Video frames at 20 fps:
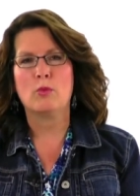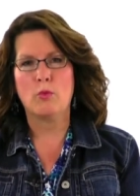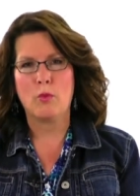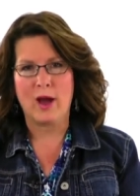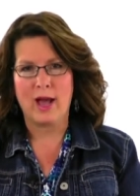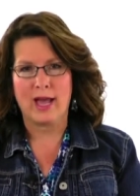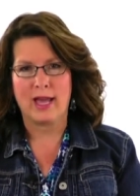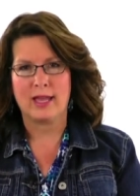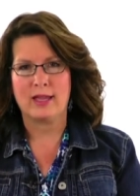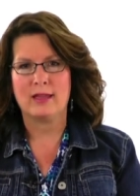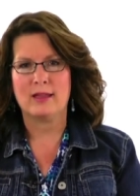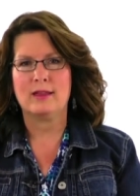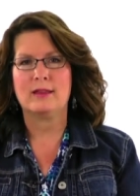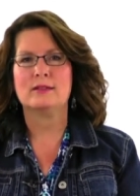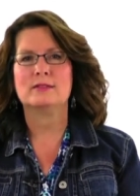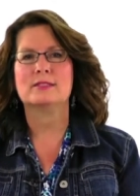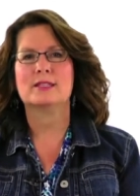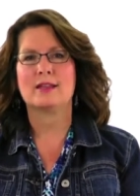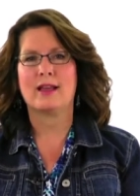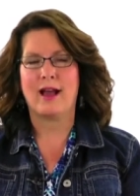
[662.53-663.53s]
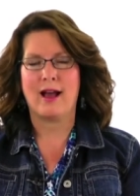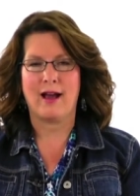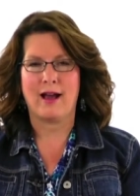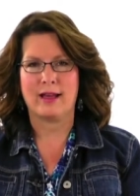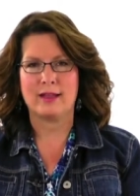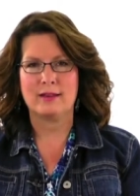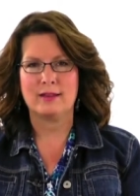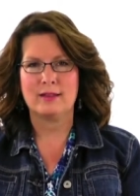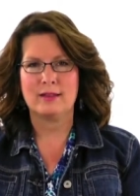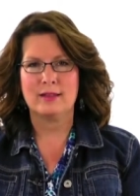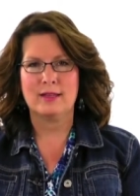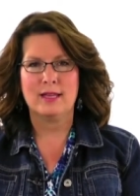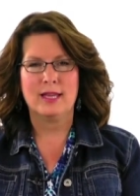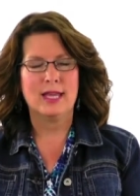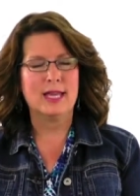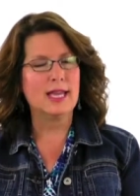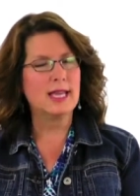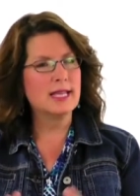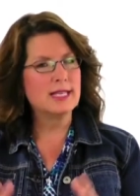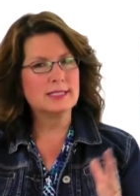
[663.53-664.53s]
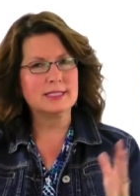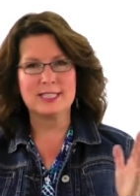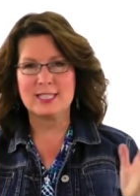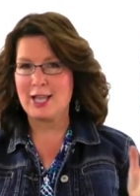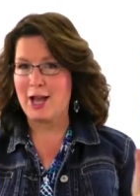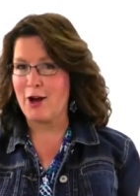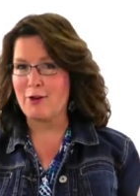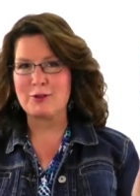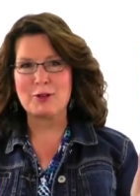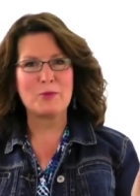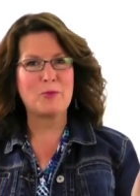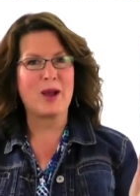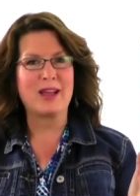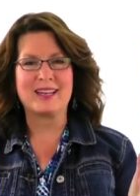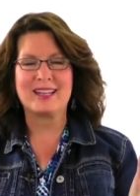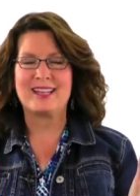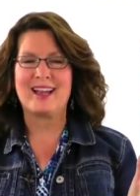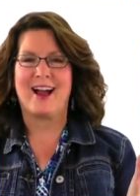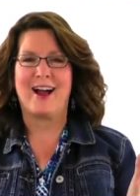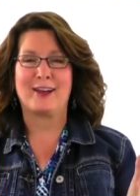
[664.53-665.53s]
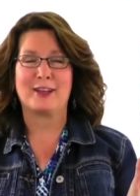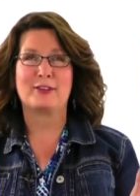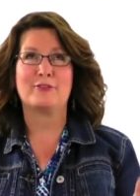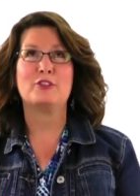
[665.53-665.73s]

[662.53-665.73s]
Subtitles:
way to God. He's the only way to God.